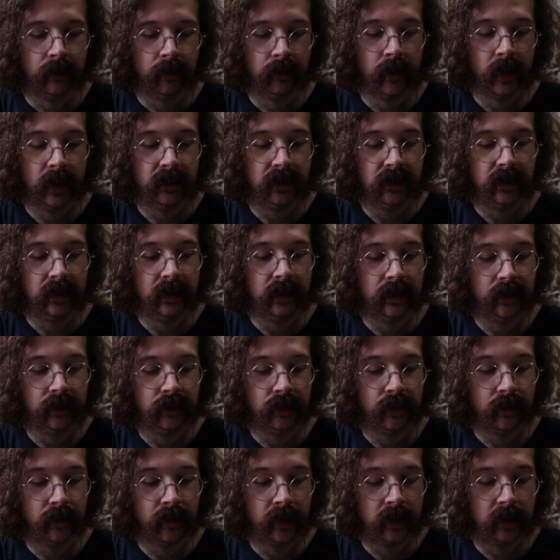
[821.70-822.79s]
fancy
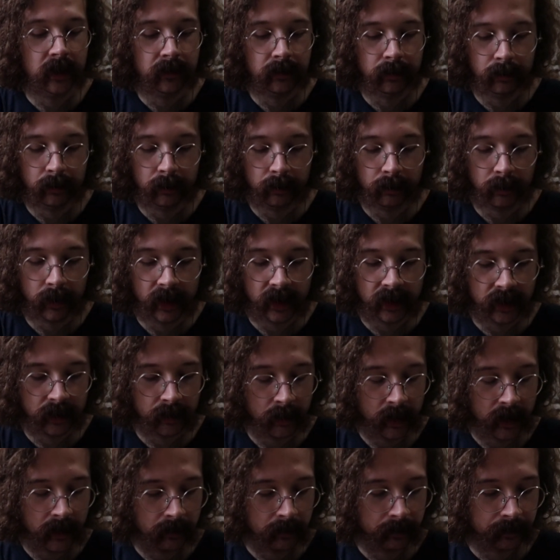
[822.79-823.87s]
conserva place.
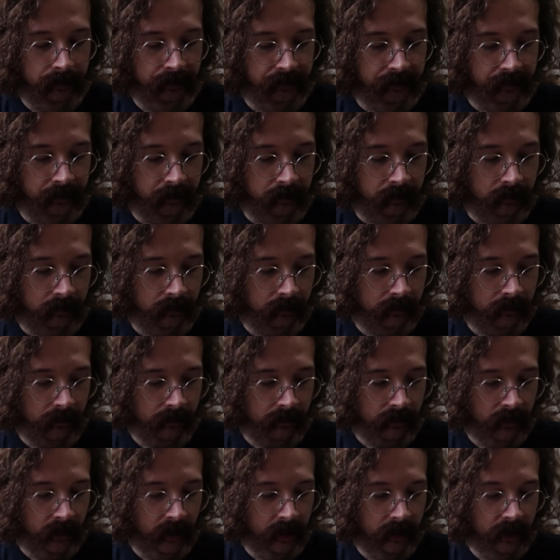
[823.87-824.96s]
But
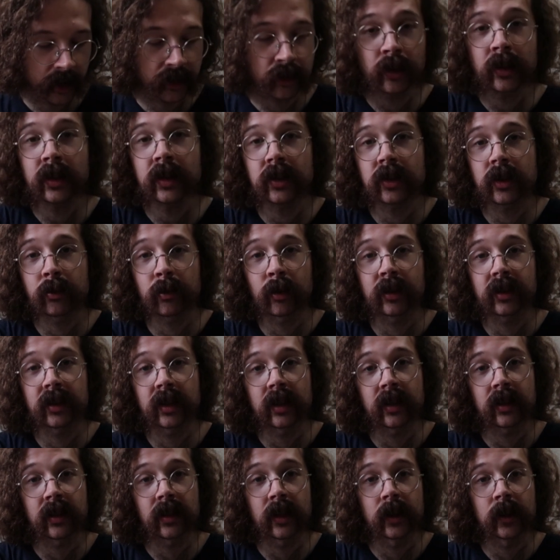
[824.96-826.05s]
it's only
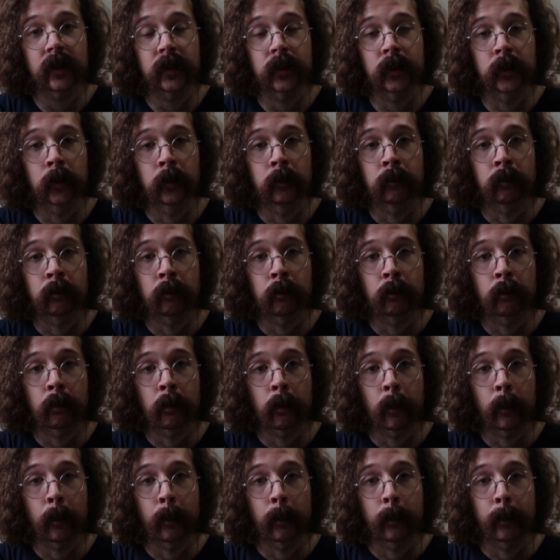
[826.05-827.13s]
disappointing because
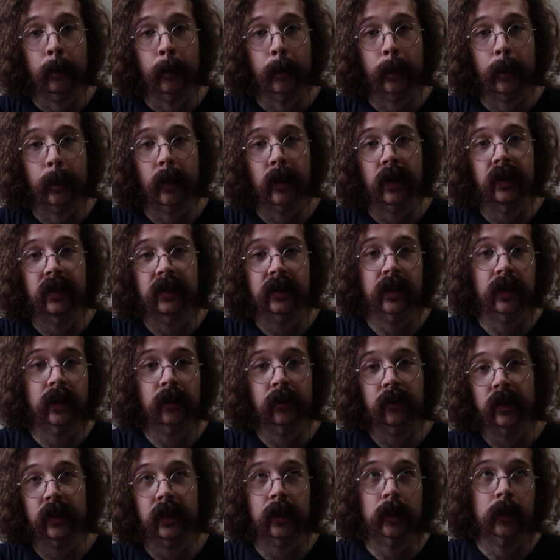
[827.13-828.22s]
it's kind
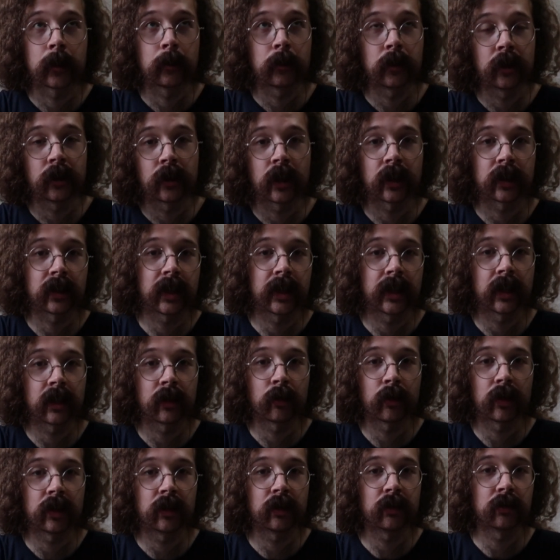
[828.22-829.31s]
of like you're not
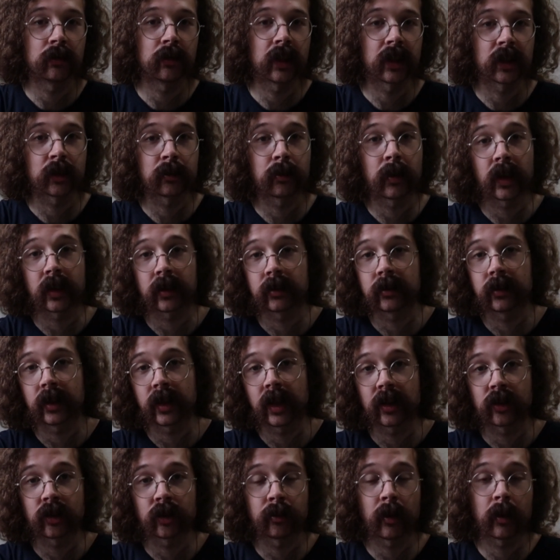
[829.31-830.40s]
getting what you expect to
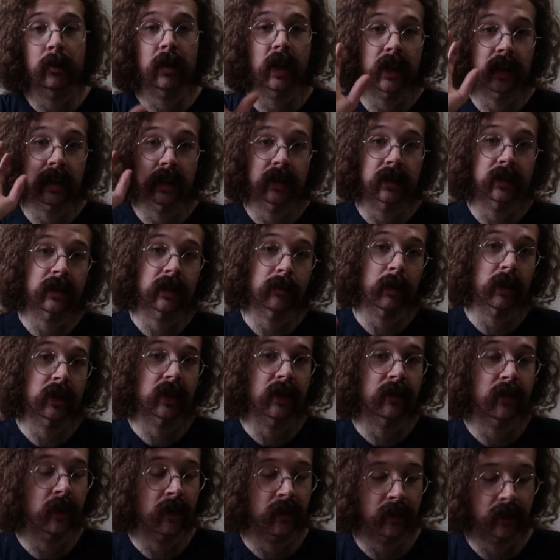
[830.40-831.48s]
get. So maybe I kind of set
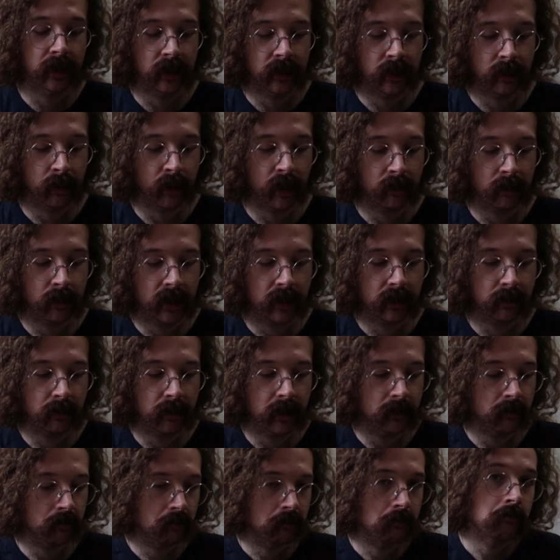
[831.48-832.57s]
myself up for disappointment,
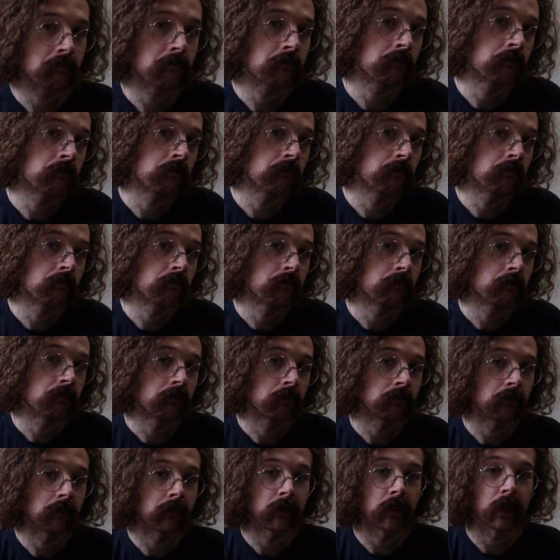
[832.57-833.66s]
but
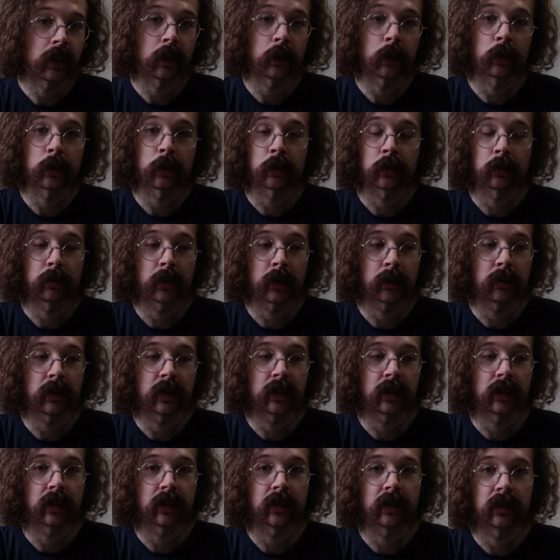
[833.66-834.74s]
I don't know,
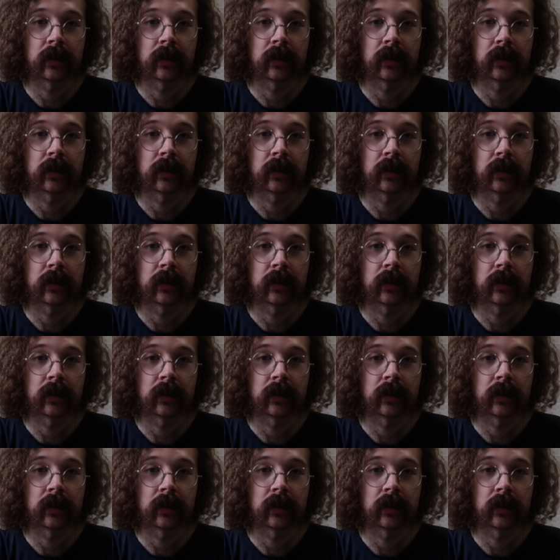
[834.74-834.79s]
maybe